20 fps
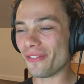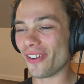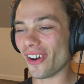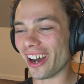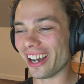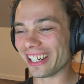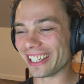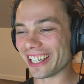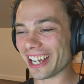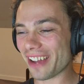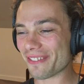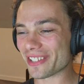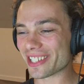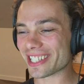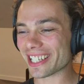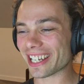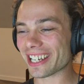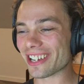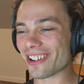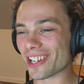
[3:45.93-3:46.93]
finally I have a
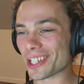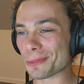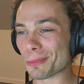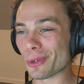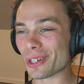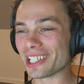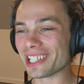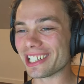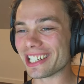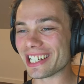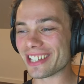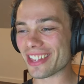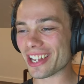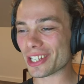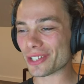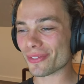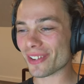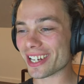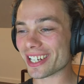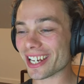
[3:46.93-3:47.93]
second guy spawning in here here.
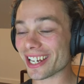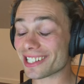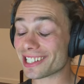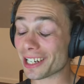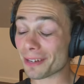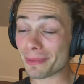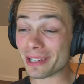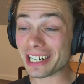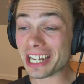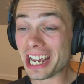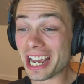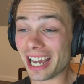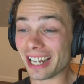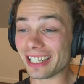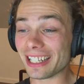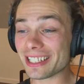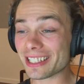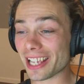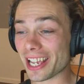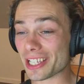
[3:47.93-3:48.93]
That is fantastic. I mean, at
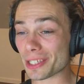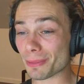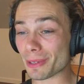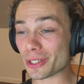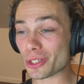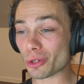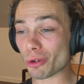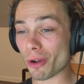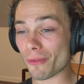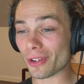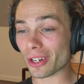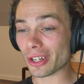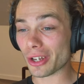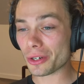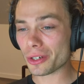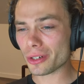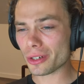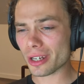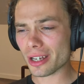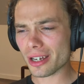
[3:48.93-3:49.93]
least it hasn't been too
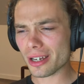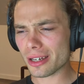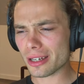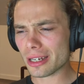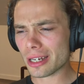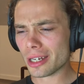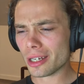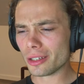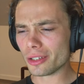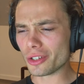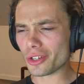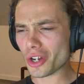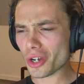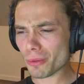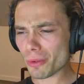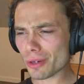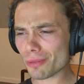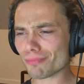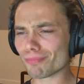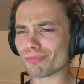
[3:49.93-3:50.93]
overloaded. Uh, you
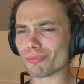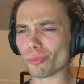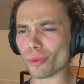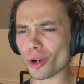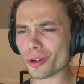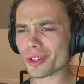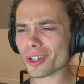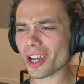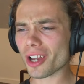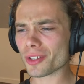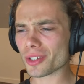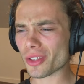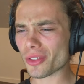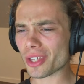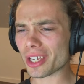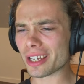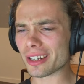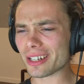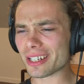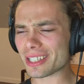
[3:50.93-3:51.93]
know what? Road tiles, I
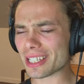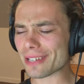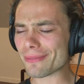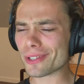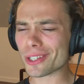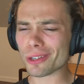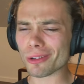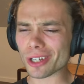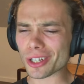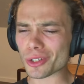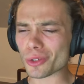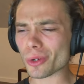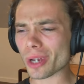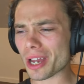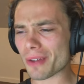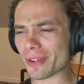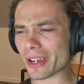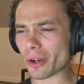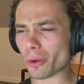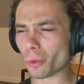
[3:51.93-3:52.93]
think it is, even though I do
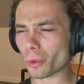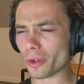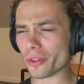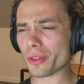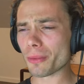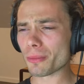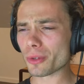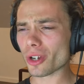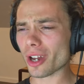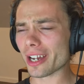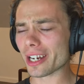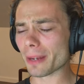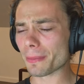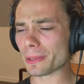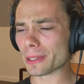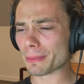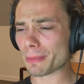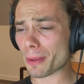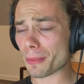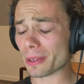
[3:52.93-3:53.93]
have all of them tied up
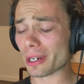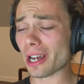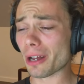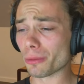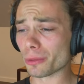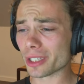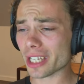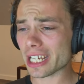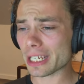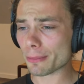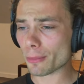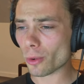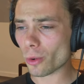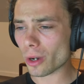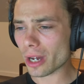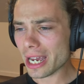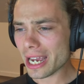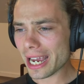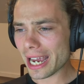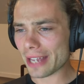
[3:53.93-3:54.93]
at the moment. I will take
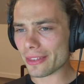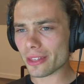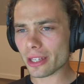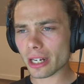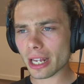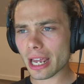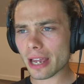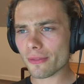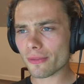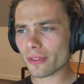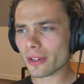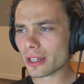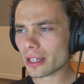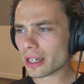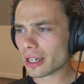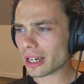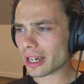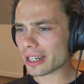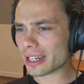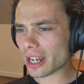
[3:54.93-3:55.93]
more. And then I have
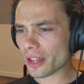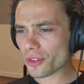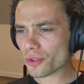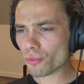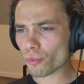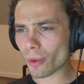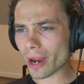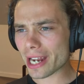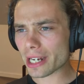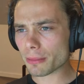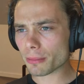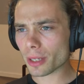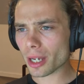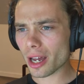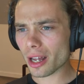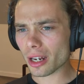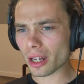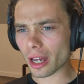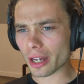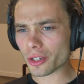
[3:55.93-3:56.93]
another random
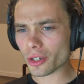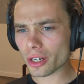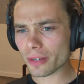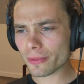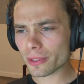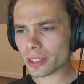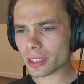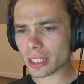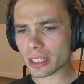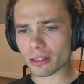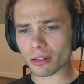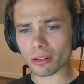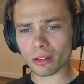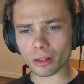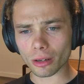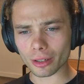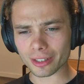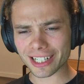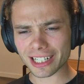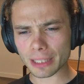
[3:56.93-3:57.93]
color. I don't even see,
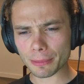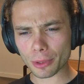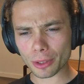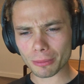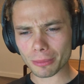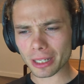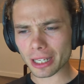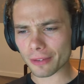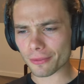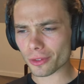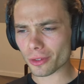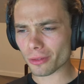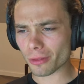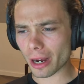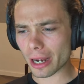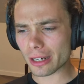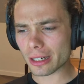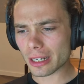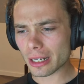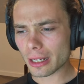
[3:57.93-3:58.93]
oh, down the bottom left. All
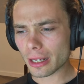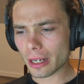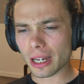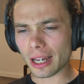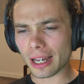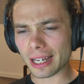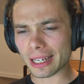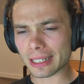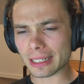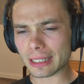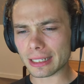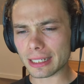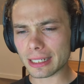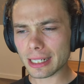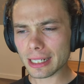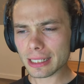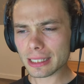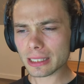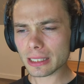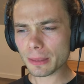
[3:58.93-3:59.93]
right. I
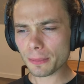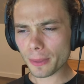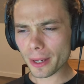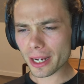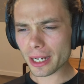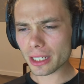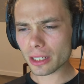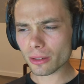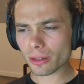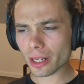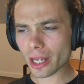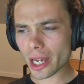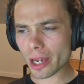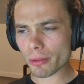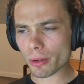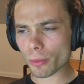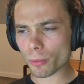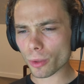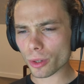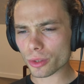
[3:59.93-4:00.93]
guess depending on
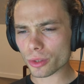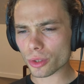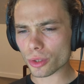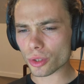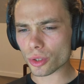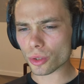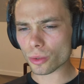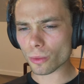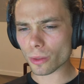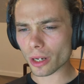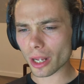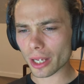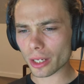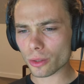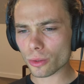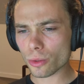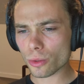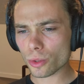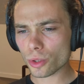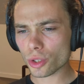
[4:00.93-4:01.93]
how I want to do it, I
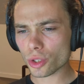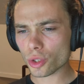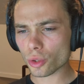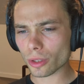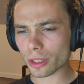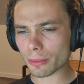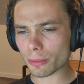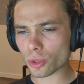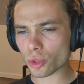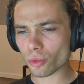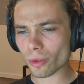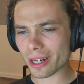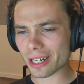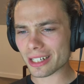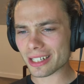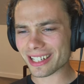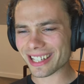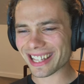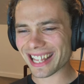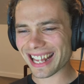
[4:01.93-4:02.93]
could just join them straight
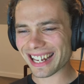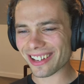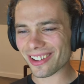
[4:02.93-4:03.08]
into that